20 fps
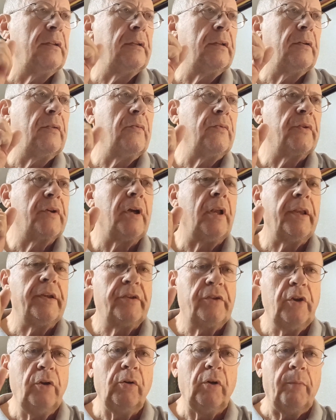We call it
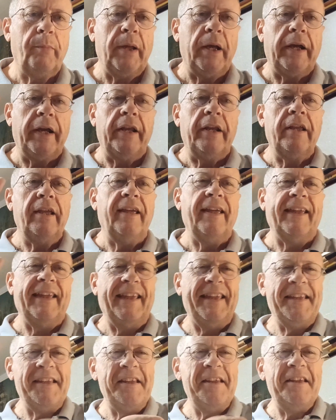doodle bugging.
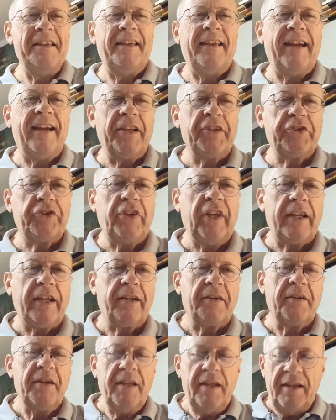You got a
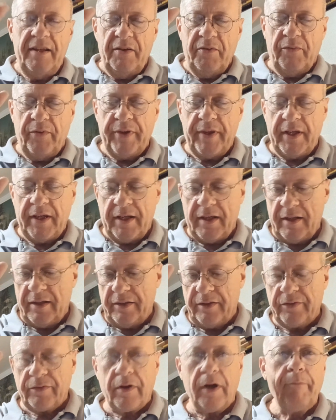stick with a
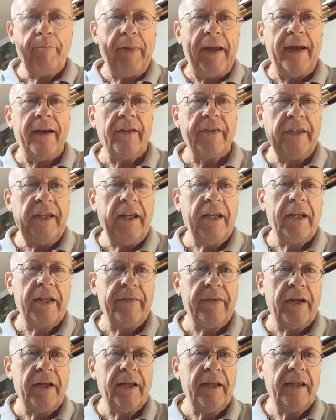scrub pad on the end of
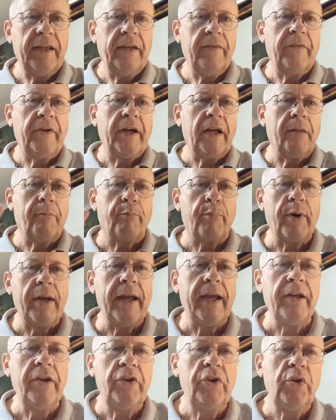it. And we got a
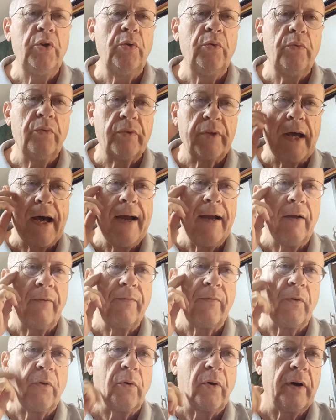brand new tile
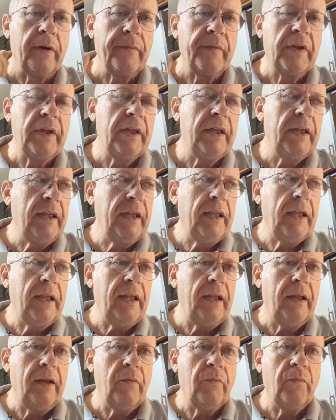floor.
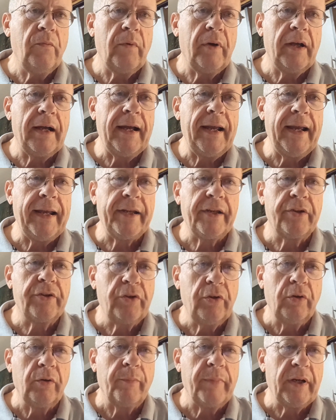And I had to
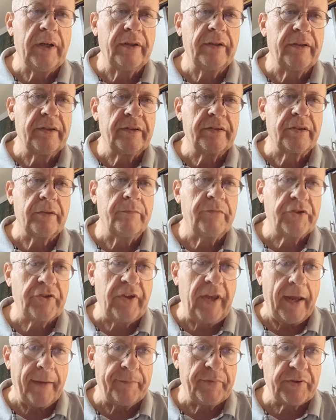doodle bug some
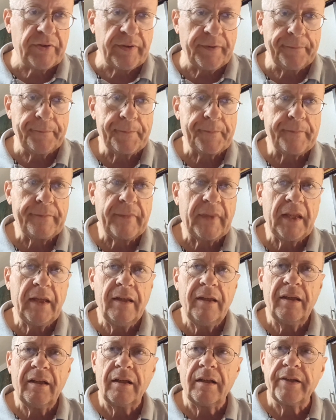steps,
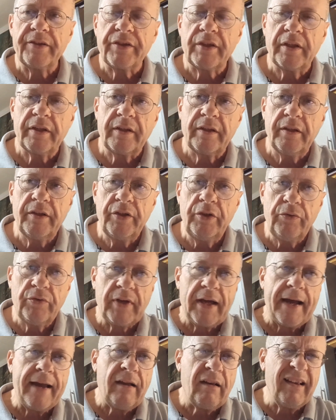because the new
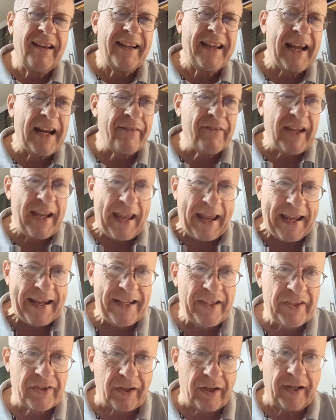tile had kind of a
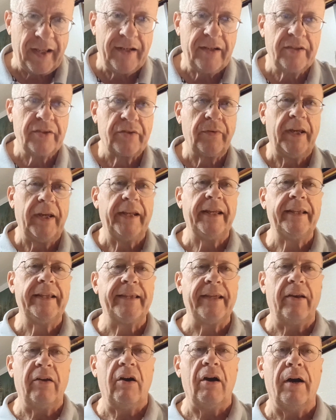haze on it, so we had to get
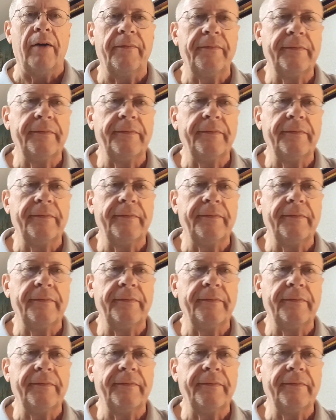that off.